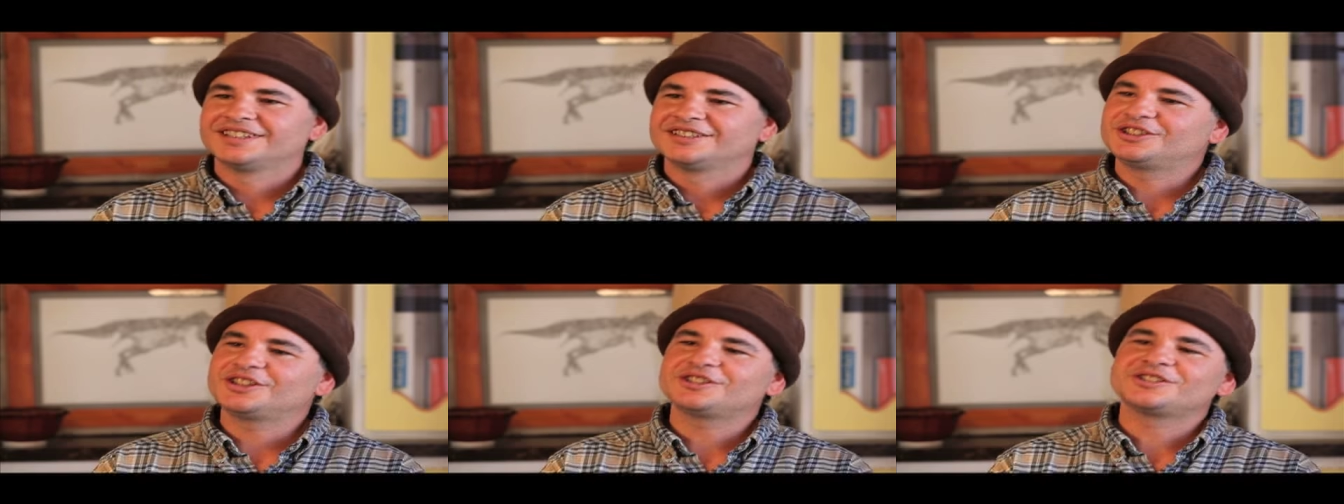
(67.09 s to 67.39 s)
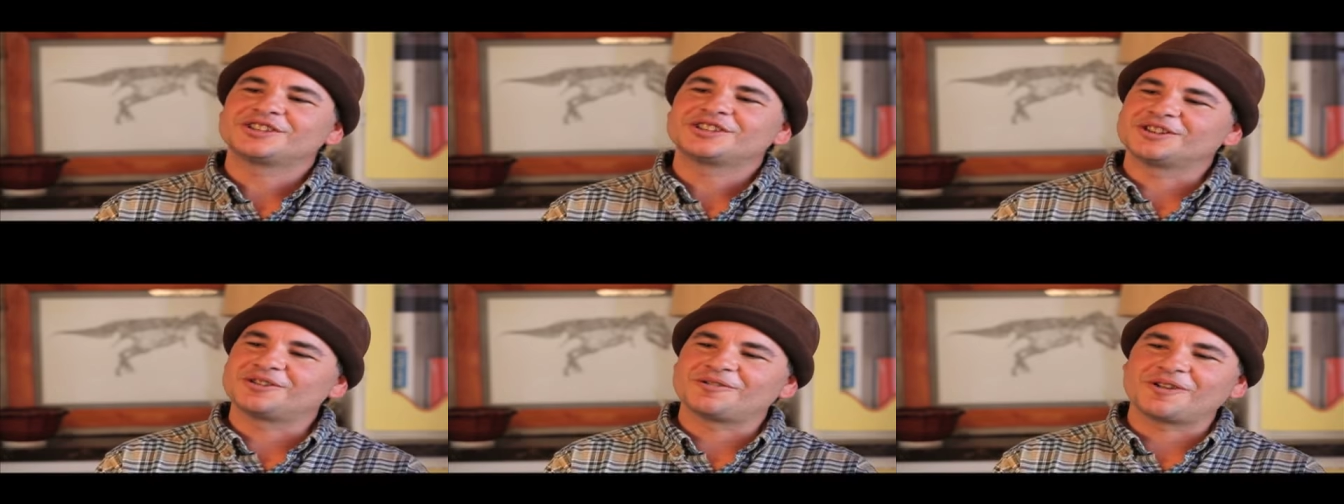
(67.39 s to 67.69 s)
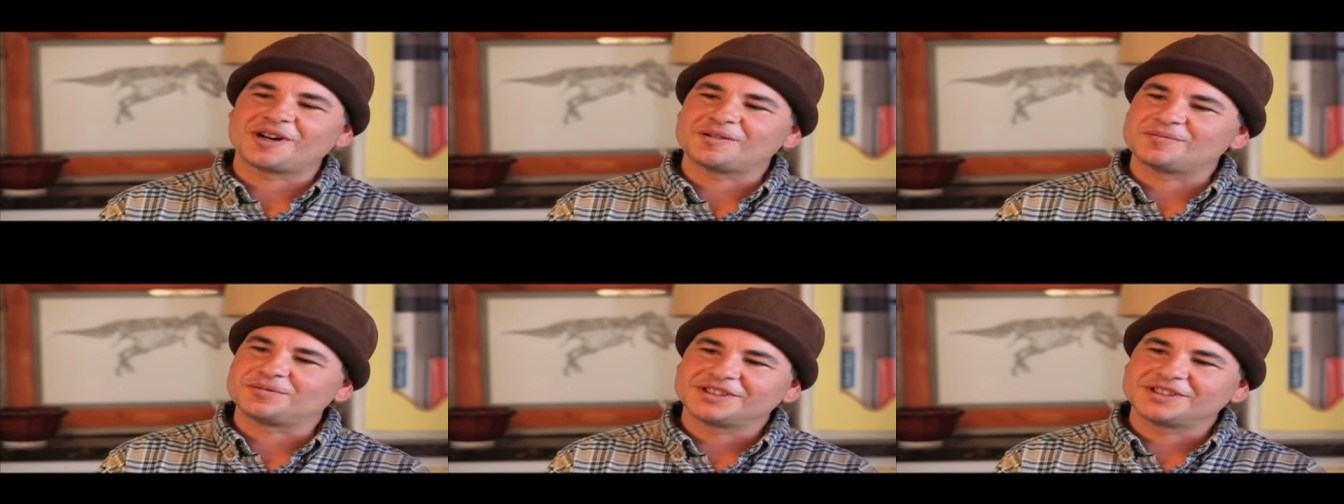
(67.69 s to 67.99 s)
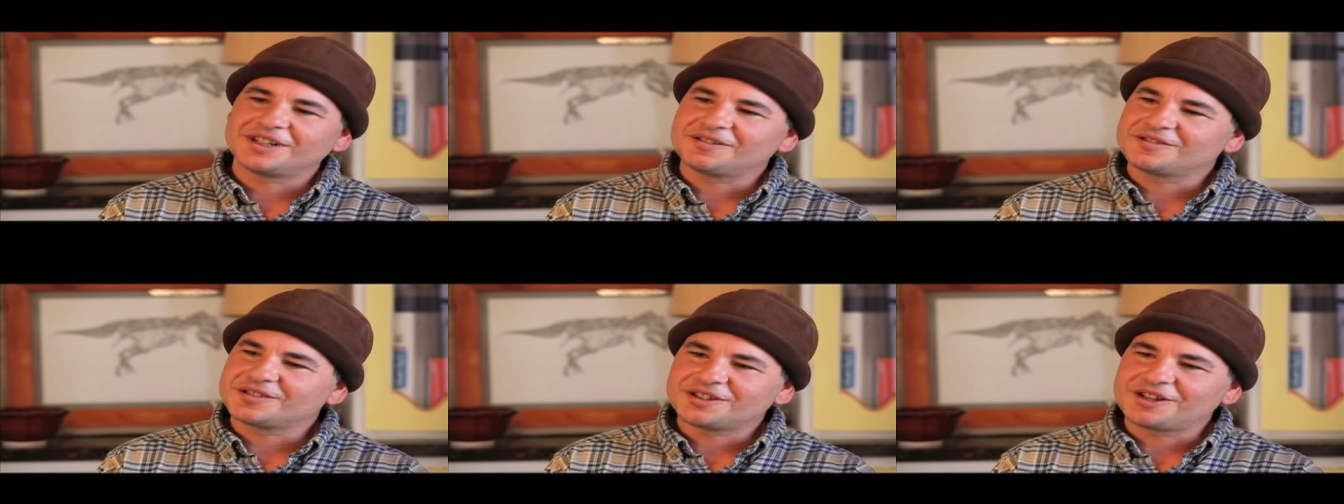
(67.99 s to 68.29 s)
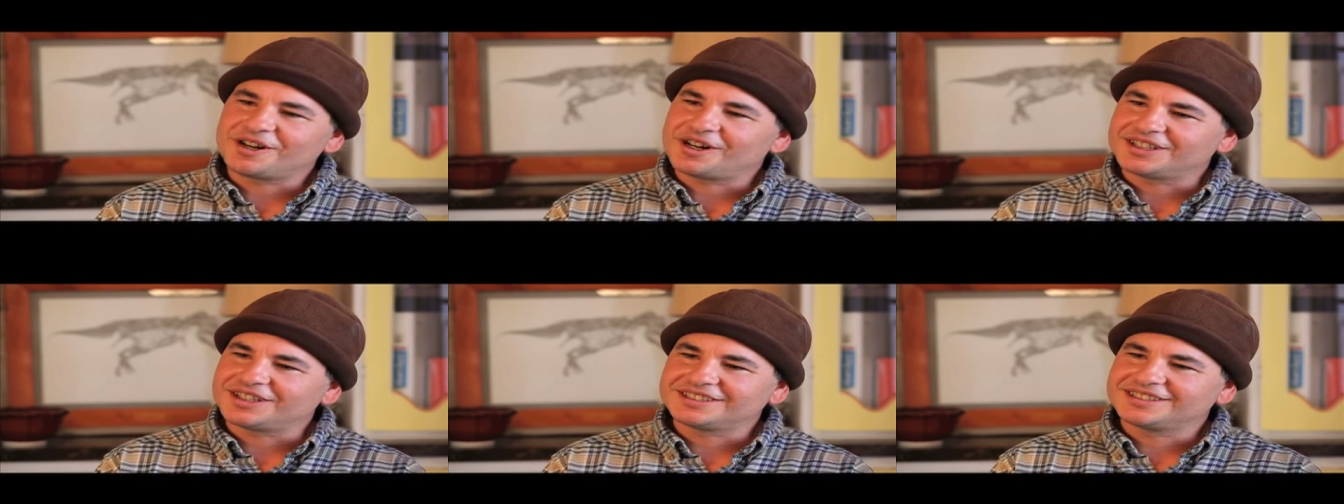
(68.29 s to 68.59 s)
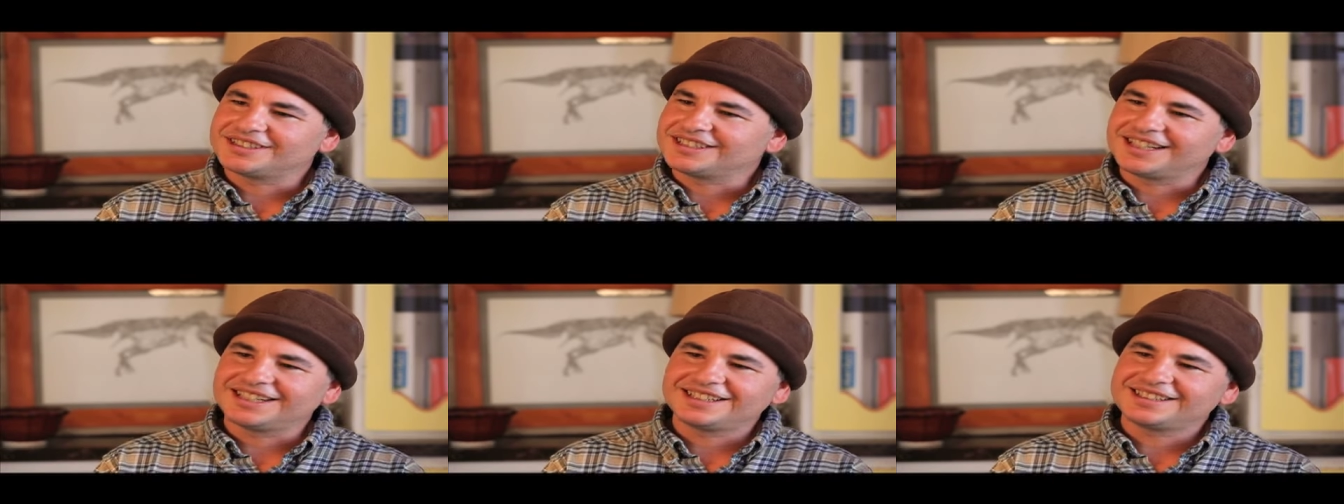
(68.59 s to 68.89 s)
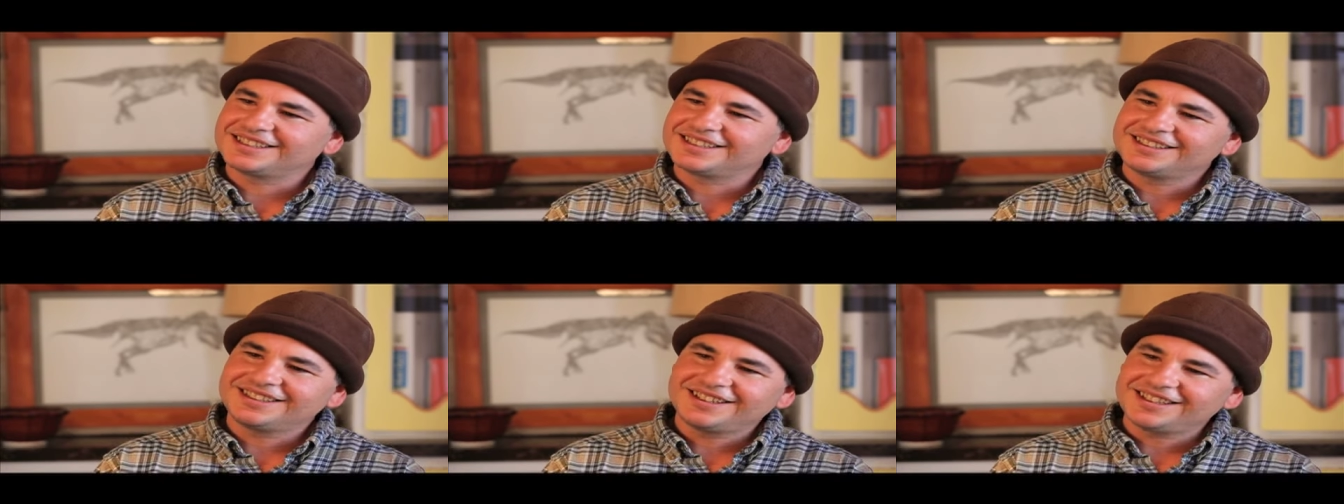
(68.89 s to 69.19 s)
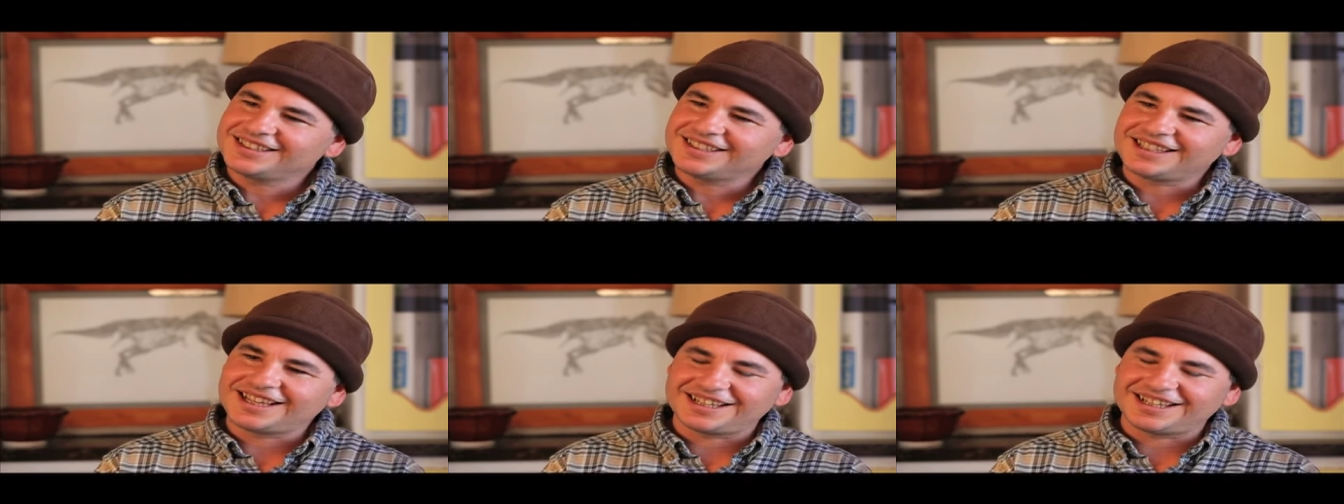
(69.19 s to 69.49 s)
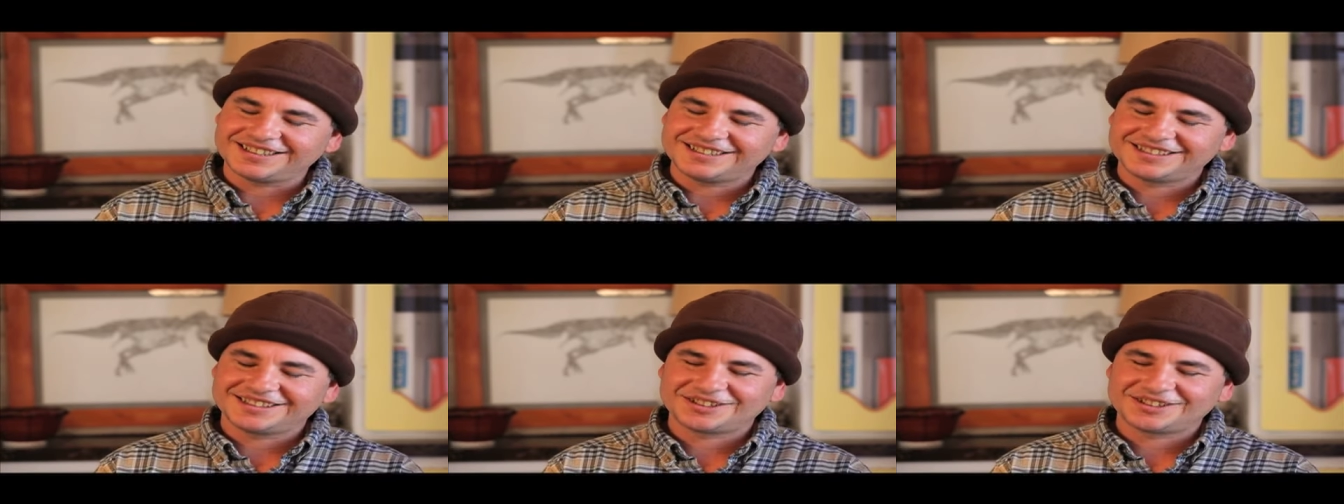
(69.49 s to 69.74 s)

just incredible. Never thought I'd see anything like that.